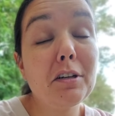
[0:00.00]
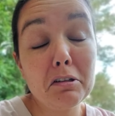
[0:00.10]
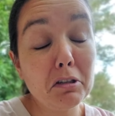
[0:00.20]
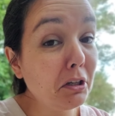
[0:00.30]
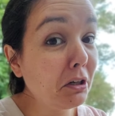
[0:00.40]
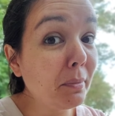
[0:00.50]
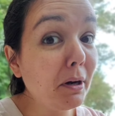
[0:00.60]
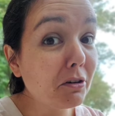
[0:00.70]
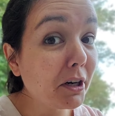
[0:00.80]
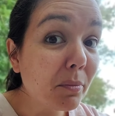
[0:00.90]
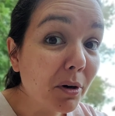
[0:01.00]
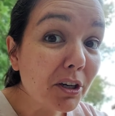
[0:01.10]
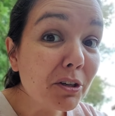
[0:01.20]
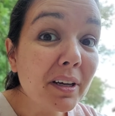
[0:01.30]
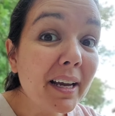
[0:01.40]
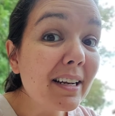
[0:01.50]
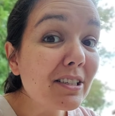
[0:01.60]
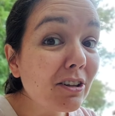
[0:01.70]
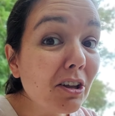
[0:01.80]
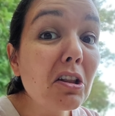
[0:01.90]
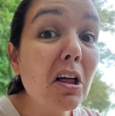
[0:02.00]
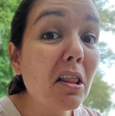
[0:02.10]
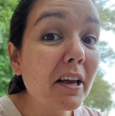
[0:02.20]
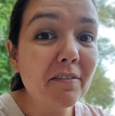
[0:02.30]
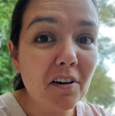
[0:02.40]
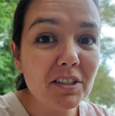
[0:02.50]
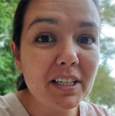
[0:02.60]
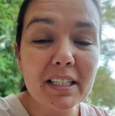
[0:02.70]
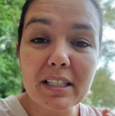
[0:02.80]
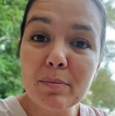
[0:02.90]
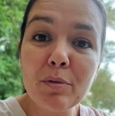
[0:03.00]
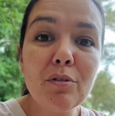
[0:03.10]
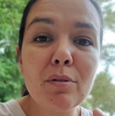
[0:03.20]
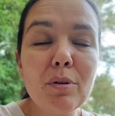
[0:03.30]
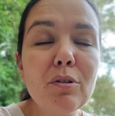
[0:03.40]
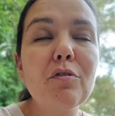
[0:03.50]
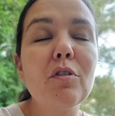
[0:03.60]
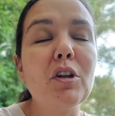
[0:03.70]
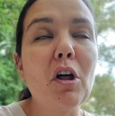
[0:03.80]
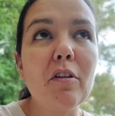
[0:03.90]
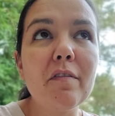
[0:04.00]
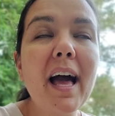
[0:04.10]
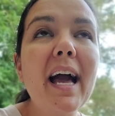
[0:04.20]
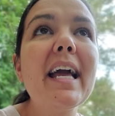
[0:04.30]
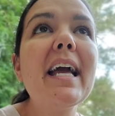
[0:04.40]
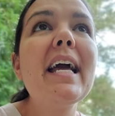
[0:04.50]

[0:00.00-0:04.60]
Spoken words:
good at your buttercream work, you can get it to look a lot like fondant and smooth and beautiful and all of that.